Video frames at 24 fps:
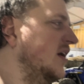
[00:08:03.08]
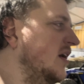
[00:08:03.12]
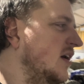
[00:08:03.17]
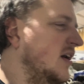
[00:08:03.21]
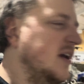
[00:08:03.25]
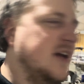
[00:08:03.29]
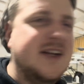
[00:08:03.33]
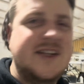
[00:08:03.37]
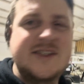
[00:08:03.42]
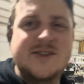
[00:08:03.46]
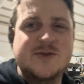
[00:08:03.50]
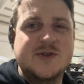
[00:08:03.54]
It
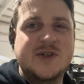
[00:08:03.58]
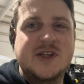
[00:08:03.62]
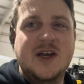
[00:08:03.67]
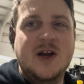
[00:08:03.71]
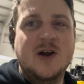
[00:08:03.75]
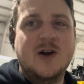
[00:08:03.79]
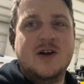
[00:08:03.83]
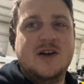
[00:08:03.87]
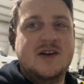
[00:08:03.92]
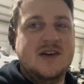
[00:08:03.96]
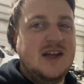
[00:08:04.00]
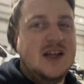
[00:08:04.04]
doesn't really
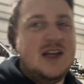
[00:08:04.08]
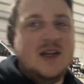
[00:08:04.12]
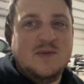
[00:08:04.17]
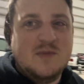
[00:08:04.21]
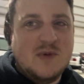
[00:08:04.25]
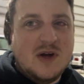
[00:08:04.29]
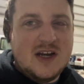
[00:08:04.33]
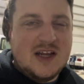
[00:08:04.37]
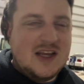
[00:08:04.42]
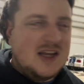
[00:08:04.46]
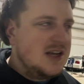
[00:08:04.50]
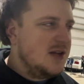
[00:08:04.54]
earn any
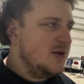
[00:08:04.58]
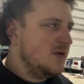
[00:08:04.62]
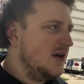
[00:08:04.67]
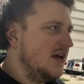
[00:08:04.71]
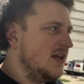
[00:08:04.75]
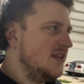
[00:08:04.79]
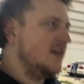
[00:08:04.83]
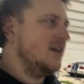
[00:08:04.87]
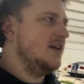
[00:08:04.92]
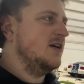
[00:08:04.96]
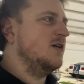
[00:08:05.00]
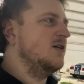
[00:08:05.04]
money anyway. I
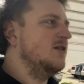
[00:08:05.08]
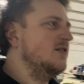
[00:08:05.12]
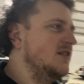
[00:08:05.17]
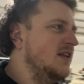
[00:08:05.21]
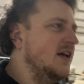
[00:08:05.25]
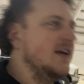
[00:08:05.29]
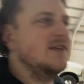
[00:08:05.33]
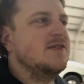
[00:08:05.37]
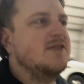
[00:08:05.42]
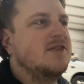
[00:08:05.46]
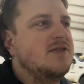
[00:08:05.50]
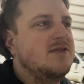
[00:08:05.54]
think it earned
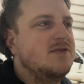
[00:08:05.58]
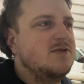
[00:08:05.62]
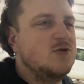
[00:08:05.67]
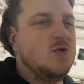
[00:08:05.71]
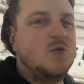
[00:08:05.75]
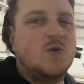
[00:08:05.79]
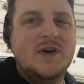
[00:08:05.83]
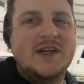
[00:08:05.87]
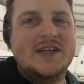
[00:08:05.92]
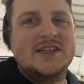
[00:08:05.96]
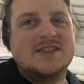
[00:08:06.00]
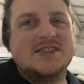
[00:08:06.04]
like
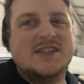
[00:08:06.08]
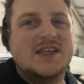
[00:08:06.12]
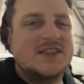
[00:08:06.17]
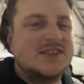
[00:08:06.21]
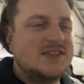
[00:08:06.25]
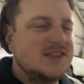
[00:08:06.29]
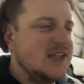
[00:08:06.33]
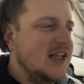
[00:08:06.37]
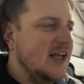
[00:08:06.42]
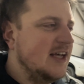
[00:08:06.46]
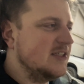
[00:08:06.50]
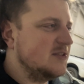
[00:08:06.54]
20
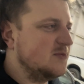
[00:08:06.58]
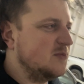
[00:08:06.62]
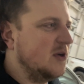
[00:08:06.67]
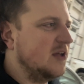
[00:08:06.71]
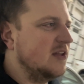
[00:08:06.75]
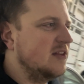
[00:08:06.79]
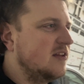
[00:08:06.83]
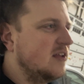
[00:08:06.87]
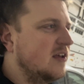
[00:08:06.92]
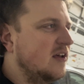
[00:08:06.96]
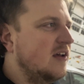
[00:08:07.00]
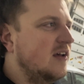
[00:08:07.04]
cents last month.